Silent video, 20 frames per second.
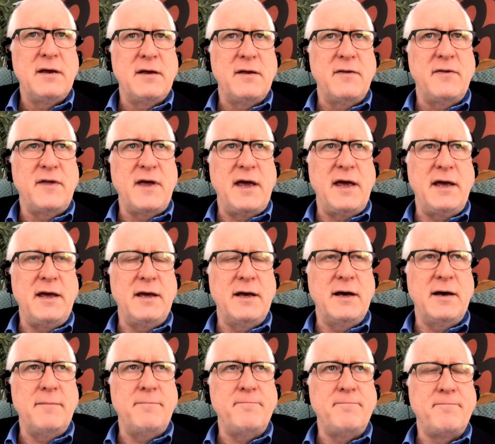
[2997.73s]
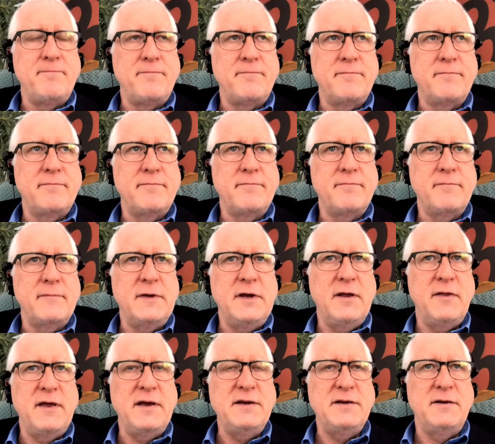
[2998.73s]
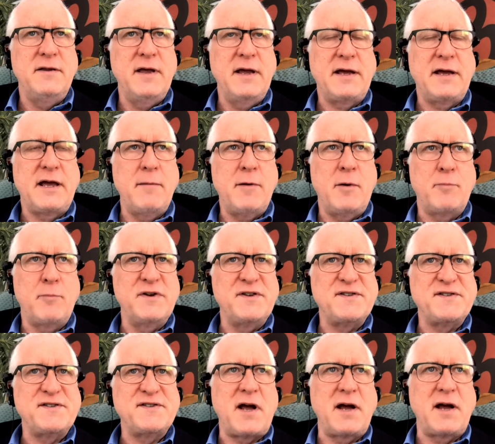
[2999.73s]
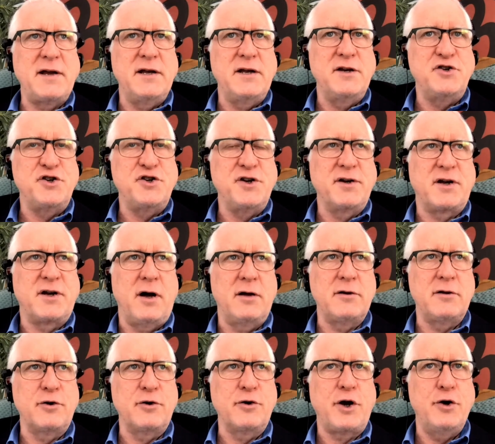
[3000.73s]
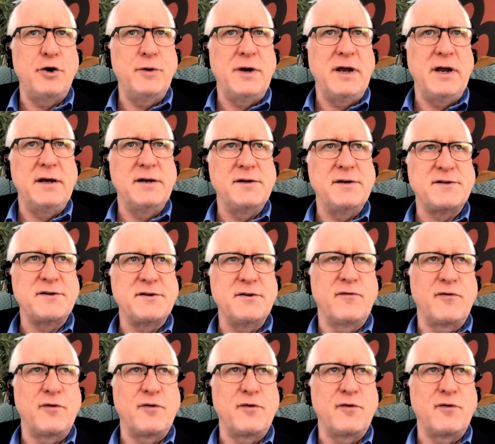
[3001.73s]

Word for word: they, um, you know, they they came up with signage and color coding and so